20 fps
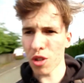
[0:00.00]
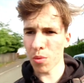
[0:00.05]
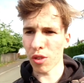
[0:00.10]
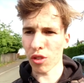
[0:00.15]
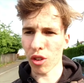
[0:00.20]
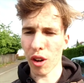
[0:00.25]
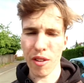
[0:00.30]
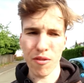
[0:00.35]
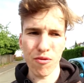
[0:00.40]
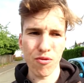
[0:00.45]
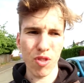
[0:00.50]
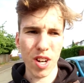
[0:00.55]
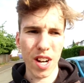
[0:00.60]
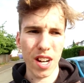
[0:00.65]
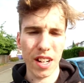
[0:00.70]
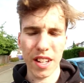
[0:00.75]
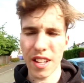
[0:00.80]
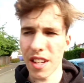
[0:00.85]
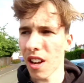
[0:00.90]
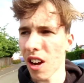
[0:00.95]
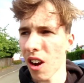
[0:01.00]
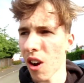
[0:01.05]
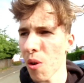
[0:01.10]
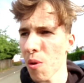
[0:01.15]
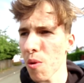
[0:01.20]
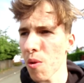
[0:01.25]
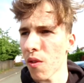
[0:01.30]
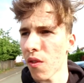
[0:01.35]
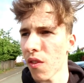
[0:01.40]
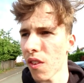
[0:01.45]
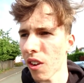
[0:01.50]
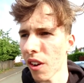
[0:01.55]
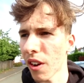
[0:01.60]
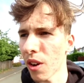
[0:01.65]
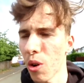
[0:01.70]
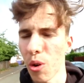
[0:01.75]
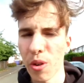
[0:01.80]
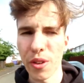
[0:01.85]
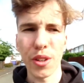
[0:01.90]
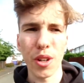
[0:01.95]
was like really
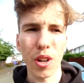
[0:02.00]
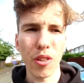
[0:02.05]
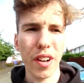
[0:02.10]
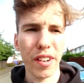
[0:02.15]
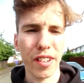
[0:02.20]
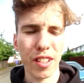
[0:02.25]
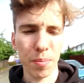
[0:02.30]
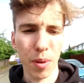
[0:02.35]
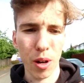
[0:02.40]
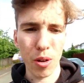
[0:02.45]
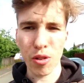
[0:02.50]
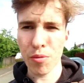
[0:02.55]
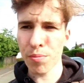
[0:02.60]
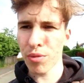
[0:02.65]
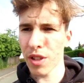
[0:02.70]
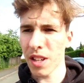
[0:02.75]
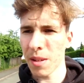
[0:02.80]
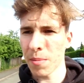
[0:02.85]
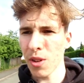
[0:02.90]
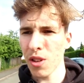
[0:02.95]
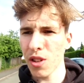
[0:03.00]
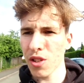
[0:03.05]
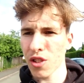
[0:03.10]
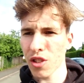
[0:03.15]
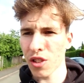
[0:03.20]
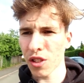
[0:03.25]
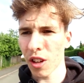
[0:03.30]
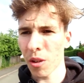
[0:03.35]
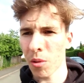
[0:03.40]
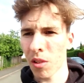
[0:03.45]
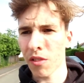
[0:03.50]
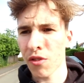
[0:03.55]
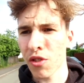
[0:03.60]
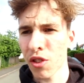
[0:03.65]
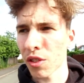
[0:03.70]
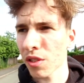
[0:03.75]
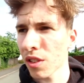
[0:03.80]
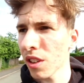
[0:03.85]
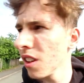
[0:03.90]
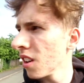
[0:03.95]
underexposed pretty much, so I've
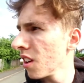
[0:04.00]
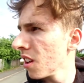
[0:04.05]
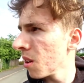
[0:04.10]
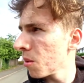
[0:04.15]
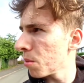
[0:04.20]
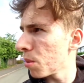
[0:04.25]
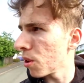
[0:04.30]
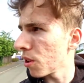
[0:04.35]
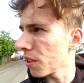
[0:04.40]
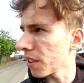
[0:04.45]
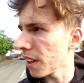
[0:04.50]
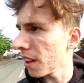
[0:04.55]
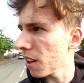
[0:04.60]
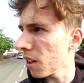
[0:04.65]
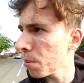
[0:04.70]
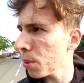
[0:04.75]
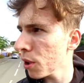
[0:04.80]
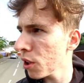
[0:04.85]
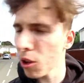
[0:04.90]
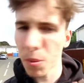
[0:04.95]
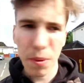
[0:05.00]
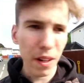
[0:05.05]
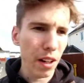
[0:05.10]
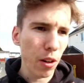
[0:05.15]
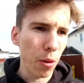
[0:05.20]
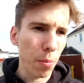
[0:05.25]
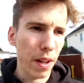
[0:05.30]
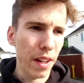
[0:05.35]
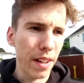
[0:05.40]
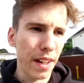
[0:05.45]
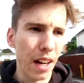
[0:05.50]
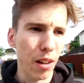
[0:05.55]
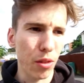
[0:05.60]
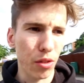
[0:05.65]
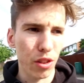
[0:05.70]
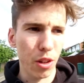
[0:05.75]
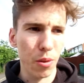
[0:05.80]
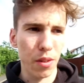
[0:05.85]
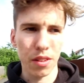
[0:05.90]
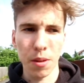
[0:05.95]
just put it up a little bit now,
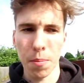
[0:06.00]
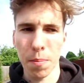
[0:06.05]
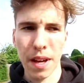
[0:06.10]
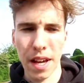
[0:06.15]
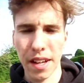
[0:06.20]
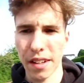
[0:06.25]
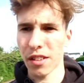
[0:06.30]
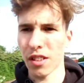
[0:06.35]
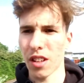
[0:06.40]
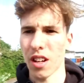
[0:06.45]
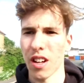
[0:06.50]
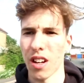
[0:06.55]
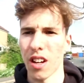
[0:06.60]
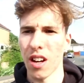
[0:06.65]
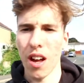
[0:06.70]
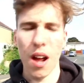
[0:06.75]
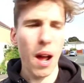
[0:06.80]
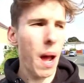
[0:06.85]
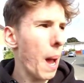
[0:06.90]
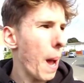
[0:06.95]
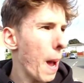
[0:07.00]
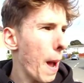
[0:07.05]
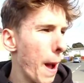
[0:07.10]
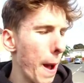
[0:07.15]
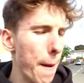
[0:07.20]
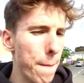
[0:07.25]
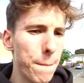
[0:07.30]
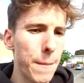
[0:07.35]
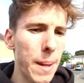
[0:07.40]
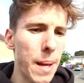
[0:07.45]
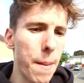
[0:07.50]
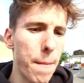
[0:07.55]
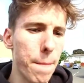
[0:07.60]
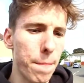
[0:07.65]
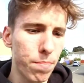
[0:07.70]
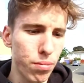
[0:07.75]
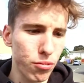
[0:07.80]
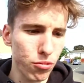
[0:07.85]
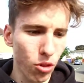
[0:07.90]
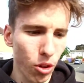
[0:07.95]
so it's a bit
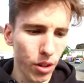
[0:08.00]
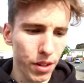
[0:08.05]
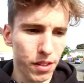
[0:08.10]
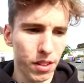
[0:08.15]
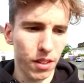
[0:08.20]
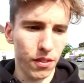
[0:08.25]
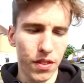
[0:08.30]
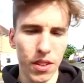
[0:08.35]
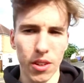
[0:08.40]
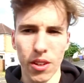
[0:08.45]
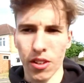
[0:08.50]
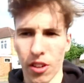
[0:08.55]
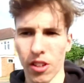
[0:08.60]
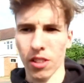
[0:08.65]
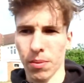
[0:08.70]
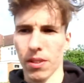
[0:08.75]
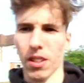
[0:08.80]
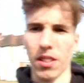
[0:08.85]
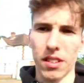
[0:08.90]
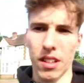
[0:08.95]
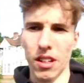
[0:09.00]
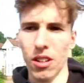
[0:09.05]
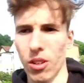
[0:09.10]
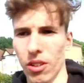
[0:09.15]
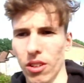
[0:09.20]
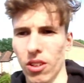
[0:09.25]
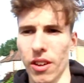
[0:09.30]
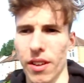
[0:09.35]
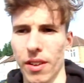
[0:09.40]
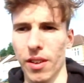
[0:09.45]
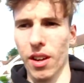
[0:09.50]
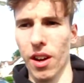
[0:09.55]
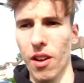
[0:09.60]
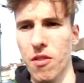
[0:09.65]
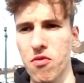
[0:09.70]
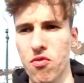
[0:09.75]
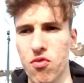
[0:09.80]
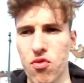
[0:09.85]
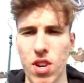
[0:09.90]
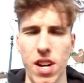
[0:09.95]
brighter for you guys, because it looked like
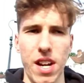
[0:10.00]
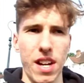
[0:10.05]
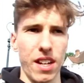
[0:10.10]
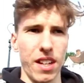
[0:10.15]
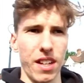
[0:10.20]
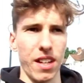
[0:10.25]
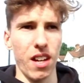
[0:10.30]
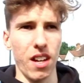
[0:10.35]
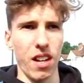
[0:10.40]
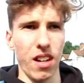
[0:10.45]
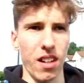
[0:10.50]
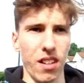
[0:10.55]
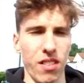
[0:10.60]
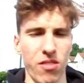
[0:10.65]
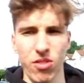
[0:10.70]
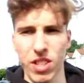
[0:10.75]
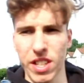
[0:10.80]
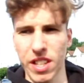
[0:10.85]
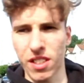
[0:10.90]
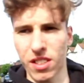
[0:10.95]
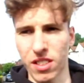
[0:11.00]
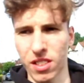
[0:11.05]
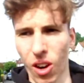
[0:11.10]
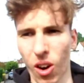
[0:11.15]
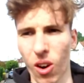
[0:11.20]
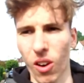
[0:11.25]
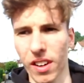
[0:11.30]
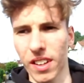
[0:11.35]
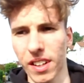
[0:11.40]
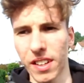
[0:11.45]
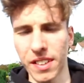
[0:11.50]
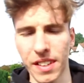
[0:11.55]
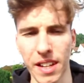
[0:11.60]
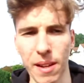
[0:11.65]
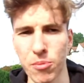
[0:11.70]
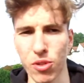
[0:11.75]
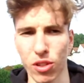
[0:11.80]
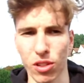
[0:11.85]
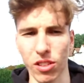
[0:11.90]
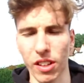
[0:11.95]
really really dark and dim
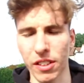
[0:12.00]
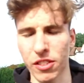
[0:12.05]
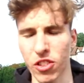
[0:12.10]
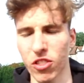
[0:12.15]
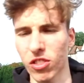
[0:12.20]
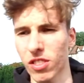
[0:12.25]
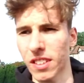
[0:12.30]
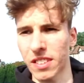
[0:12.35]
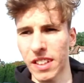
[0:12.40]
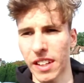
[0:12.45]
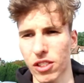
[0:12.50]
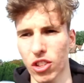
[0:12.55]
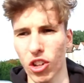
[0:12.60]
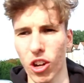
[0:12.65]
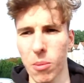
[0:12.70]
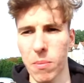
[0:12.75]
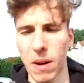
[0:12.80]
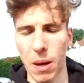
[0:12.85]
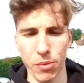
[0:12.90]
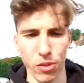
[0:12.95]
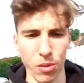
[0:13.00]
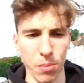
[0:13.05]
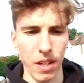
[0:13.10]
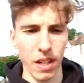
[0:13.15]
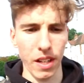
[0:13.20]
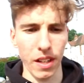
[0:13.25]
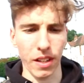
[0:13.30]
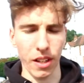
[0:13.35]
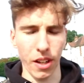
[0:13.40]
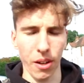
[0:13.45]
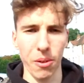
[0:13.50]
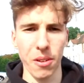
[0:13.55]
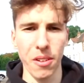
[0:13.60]
just because I just did that time lapse a minute ago.